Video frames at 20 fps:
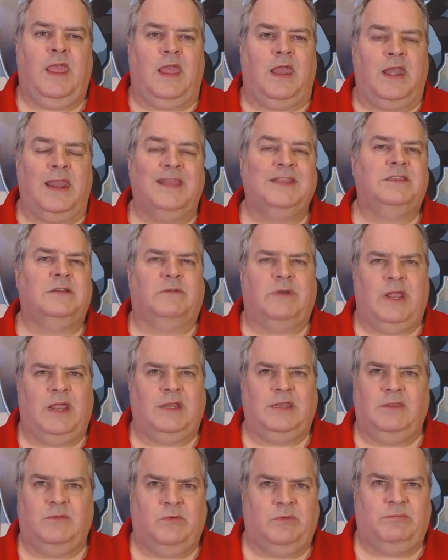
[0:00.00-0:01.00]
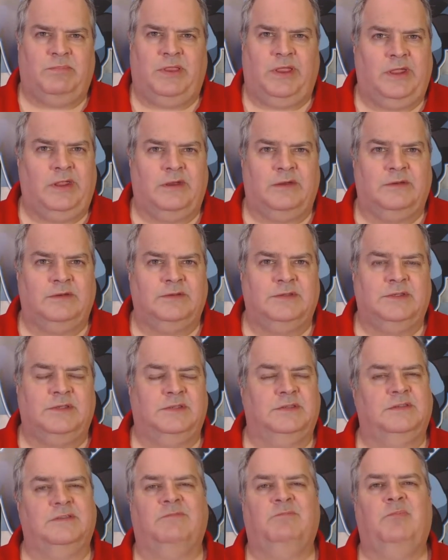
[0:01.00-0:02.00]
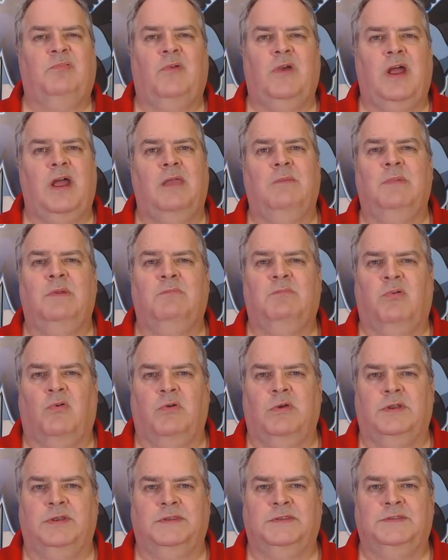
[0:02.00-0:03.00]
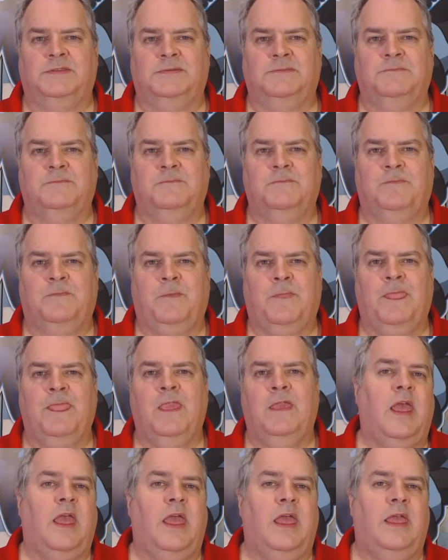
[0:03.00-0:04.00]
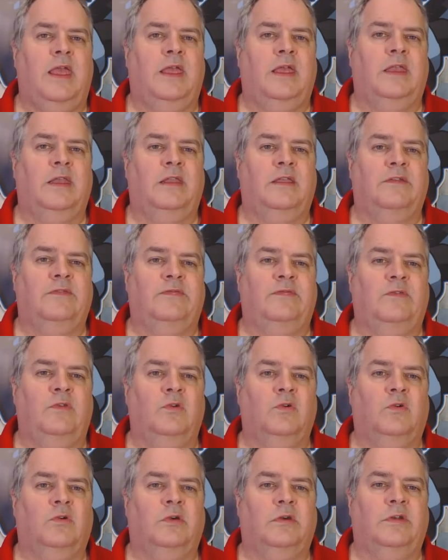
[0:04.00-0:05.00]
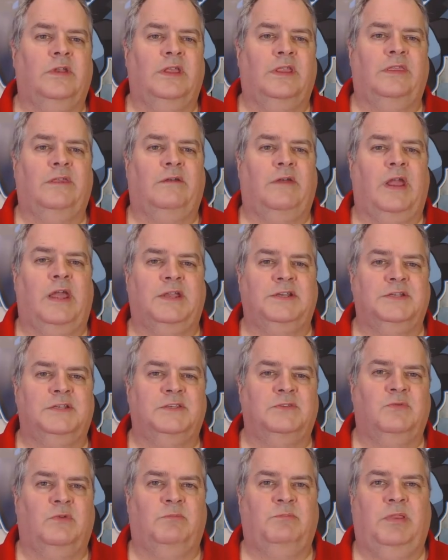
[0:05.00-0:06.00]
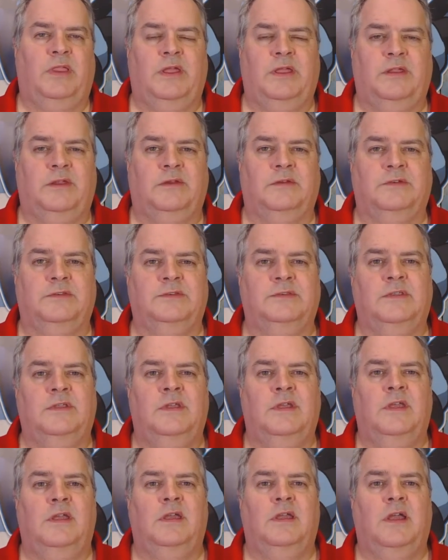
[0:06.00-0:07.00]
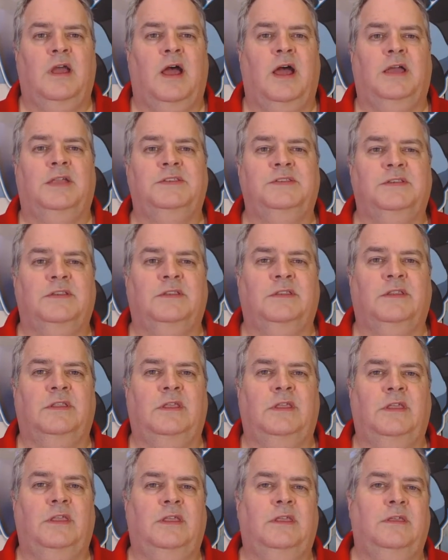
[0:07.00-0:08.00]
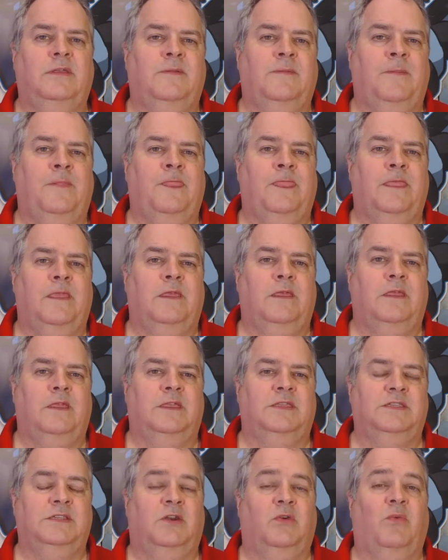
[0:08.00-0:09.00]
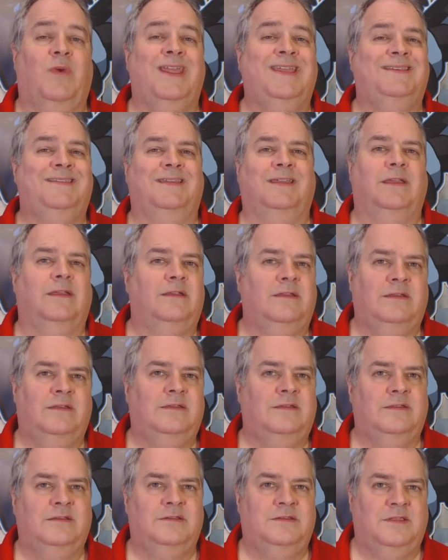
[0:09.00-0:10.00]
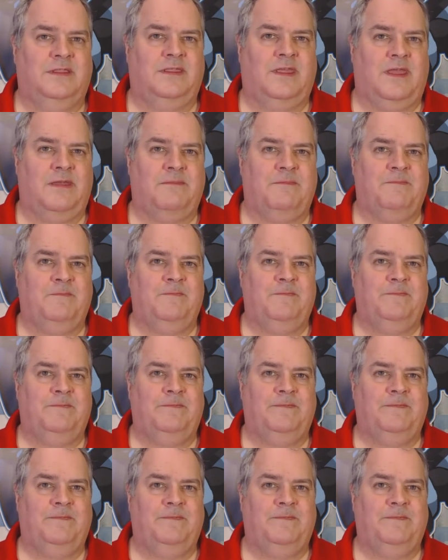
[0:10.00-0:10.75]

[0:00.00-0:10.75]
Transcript: and interacting with players is of prime importance. And if your interactions with players constantly is grating to them,